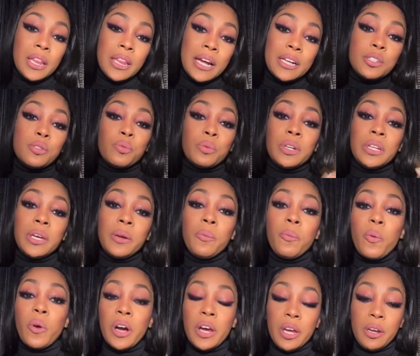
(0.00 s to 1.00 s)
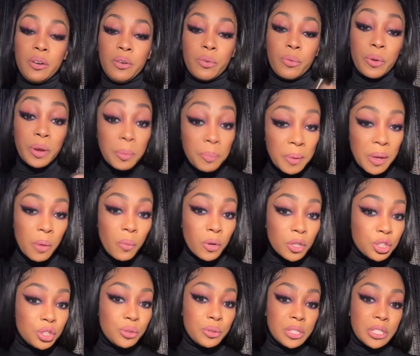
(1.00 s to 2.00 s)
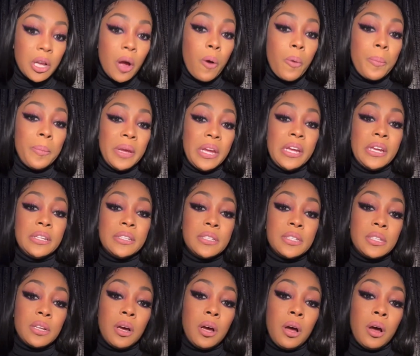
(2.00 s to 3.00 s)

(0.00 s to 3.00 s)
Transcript: That's really what reaping what you sow means